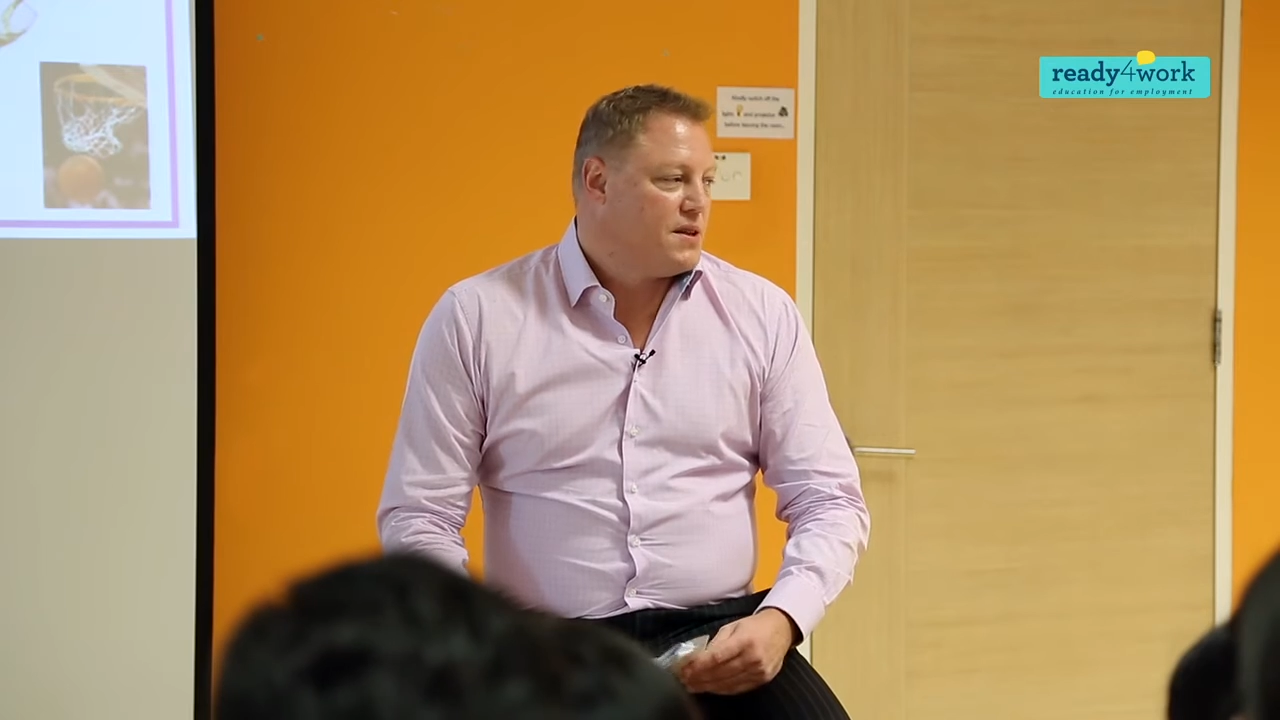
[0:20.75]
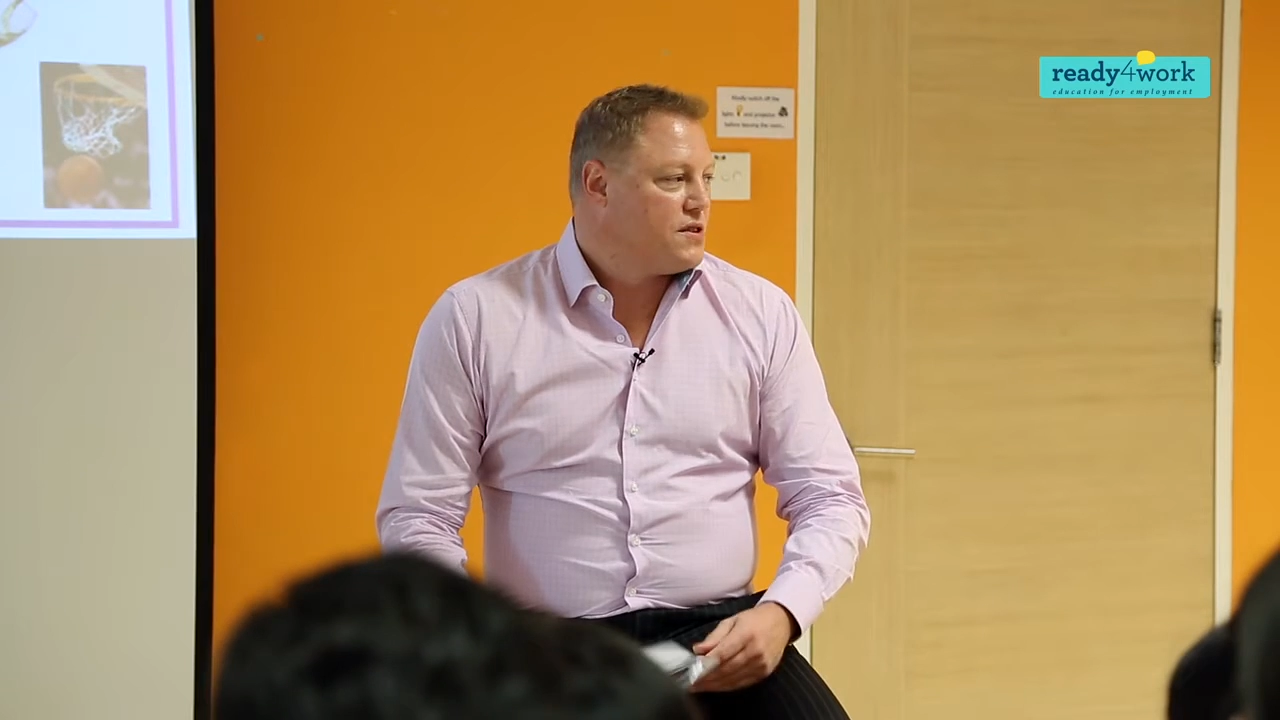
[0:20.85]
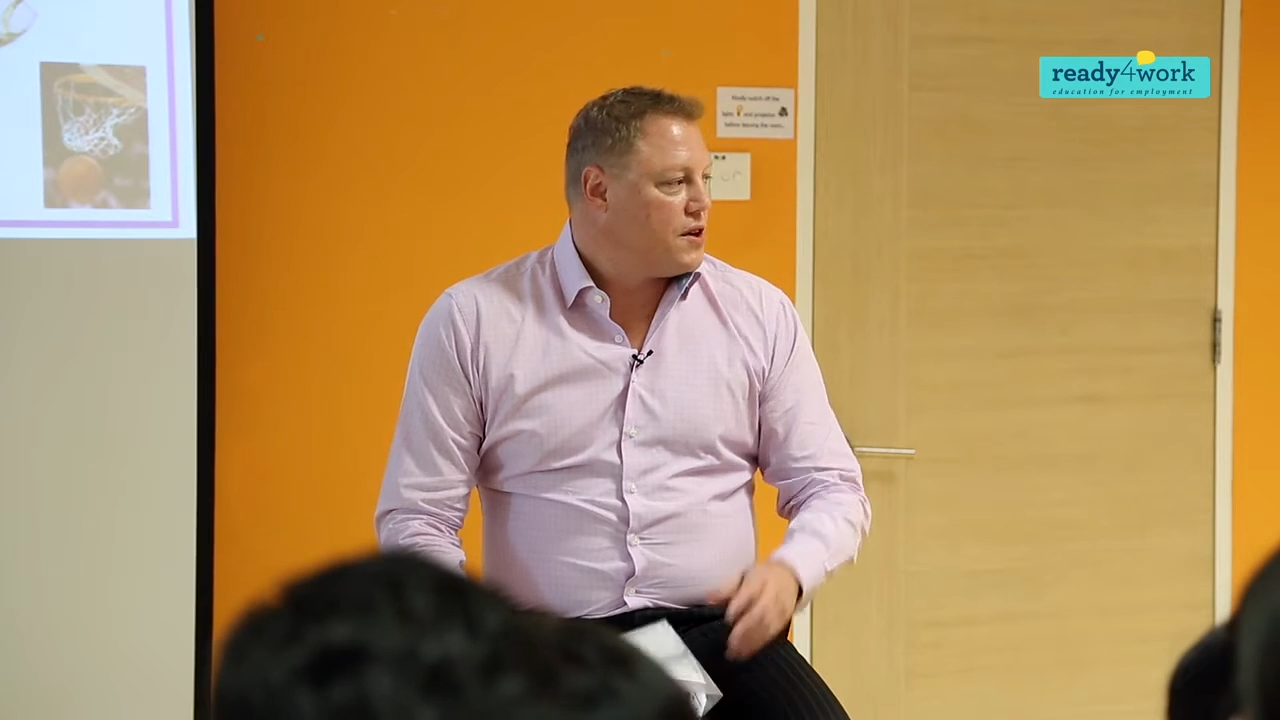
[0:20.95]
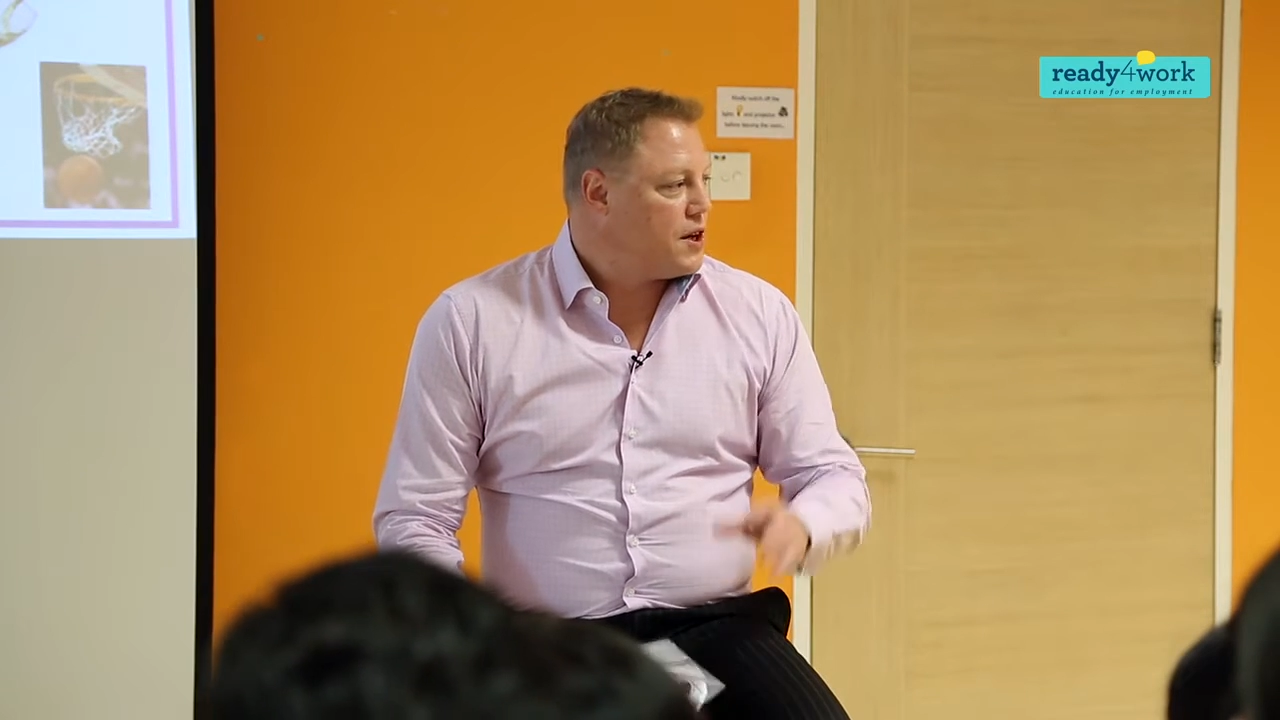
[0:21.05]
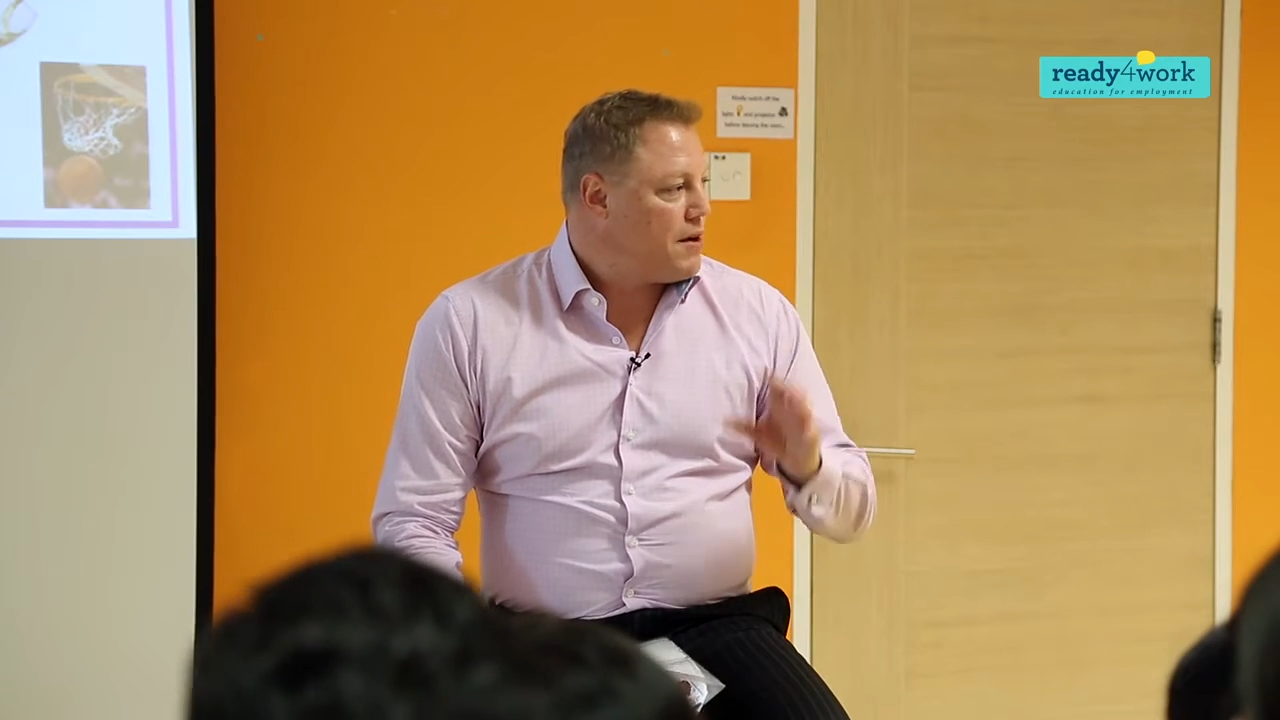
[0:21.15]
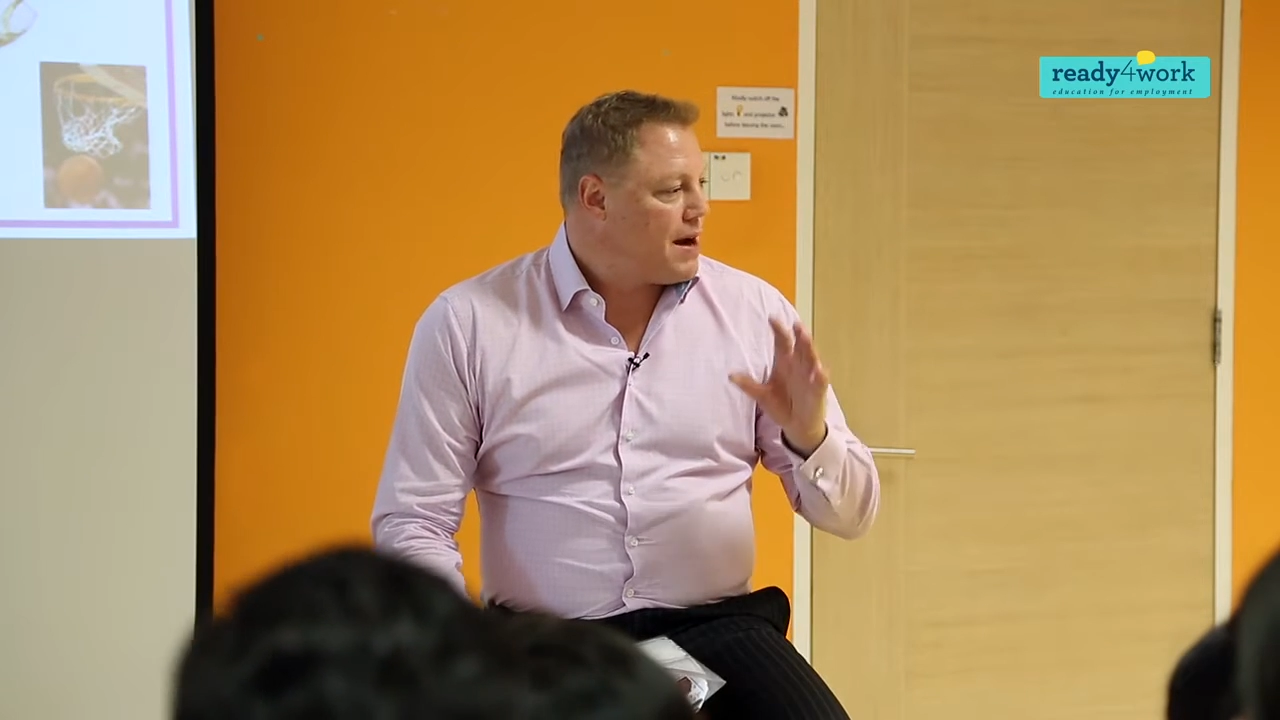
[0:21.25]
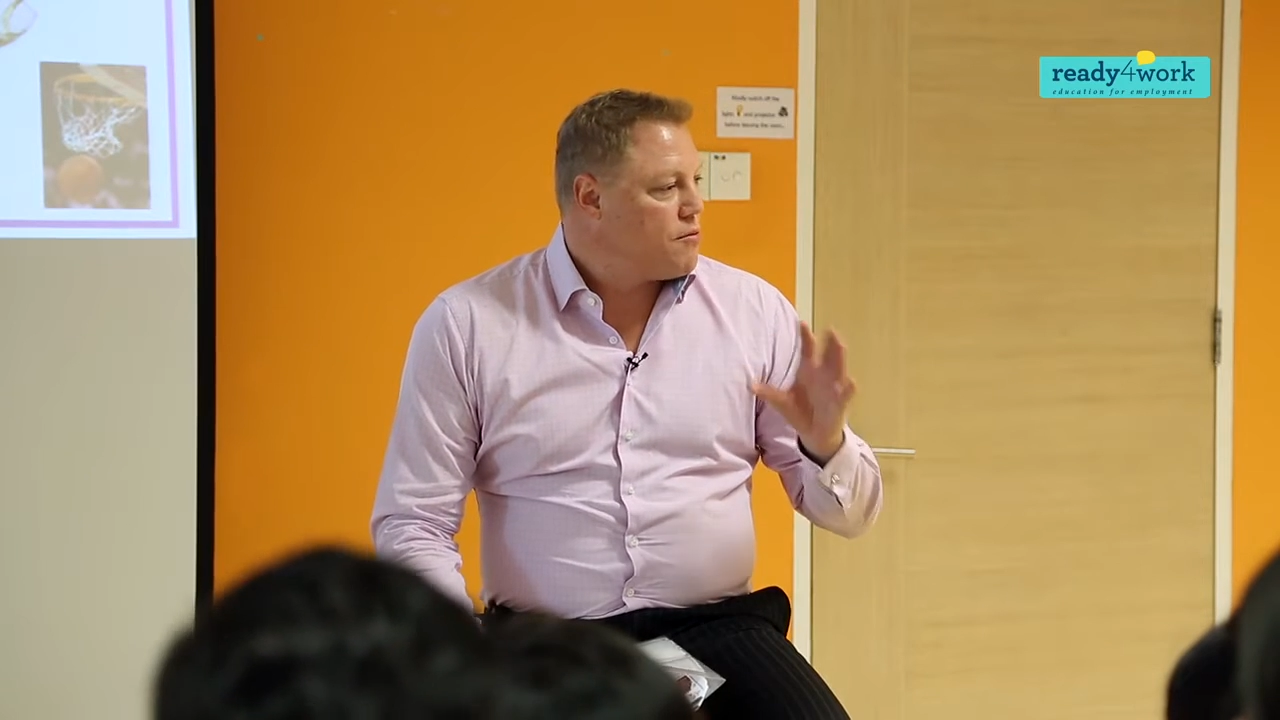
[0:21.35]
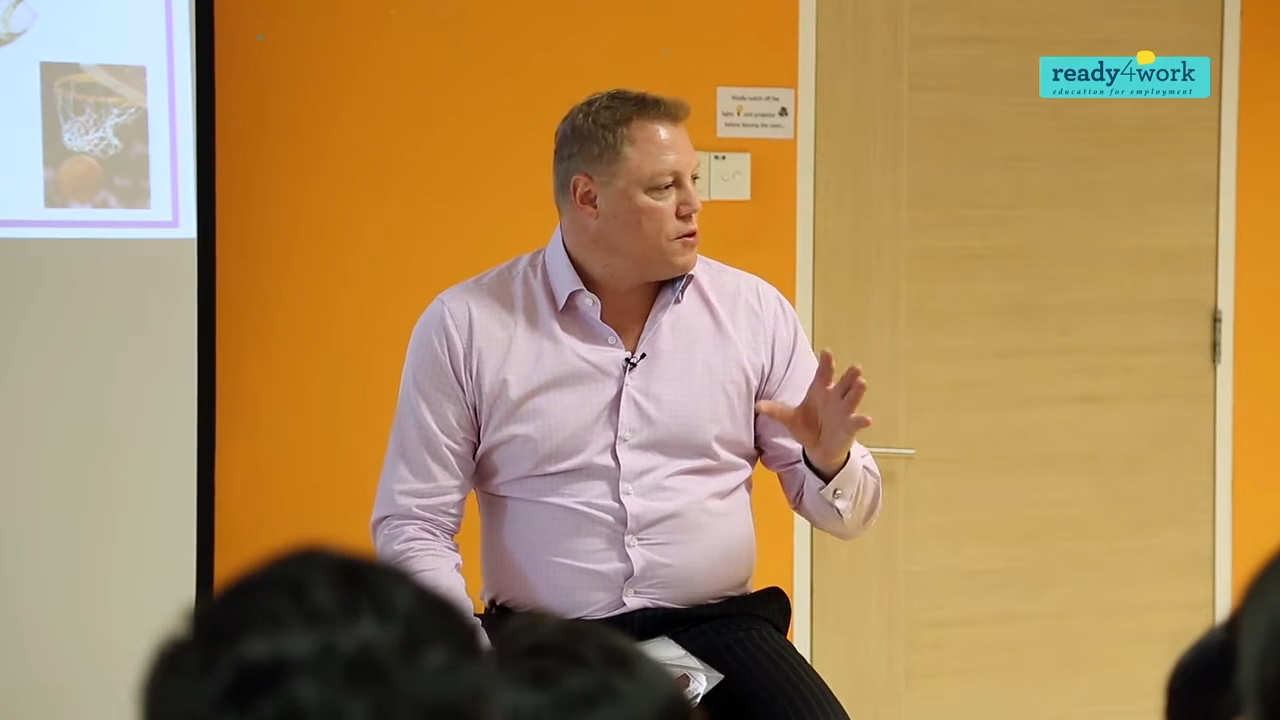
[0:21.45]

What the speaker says: So you're at